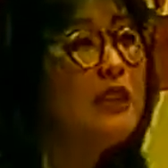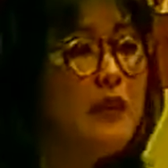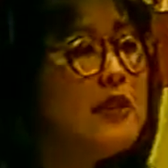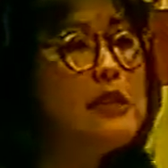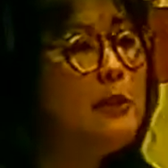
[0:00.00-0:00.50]

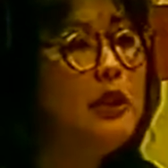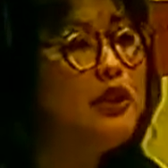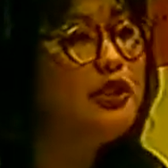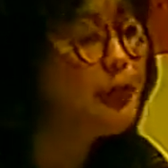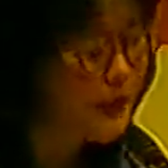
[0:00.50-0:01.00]
It's very
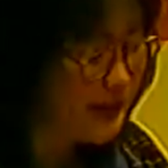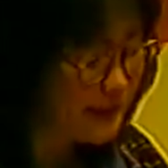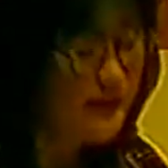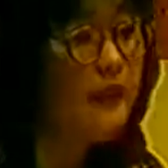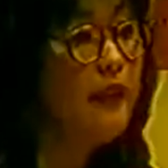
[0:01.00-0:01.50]
similar to
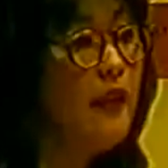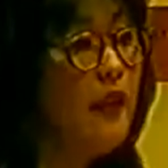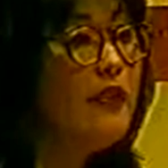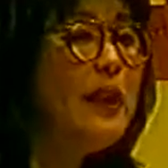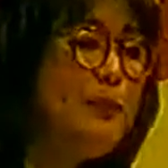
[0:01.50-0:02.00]
Korean.
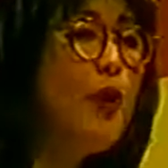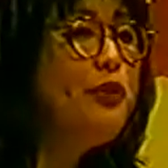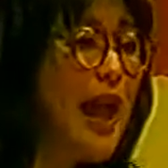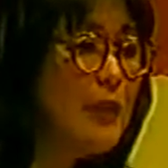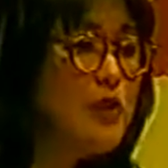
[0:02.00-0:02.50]
They're
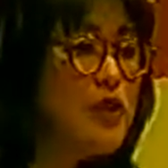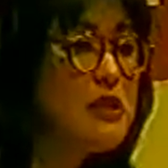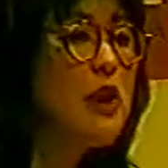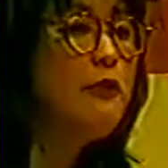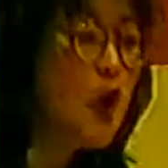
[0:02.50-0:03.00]
both
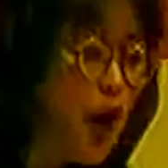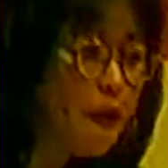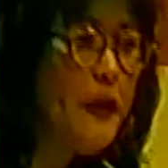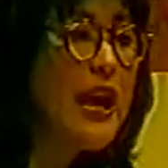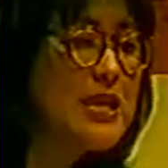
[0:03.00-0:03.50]
languages of
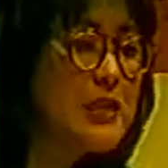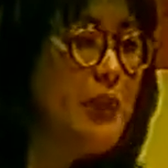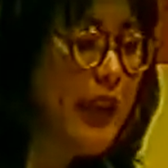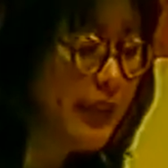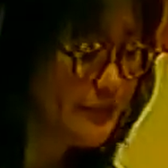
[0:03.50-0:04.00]
coughing and
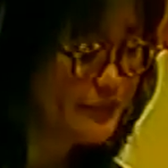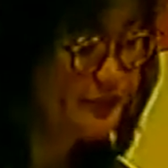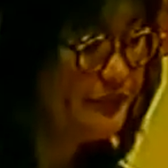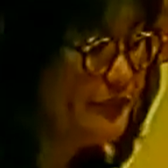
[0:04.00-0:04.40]
spitting.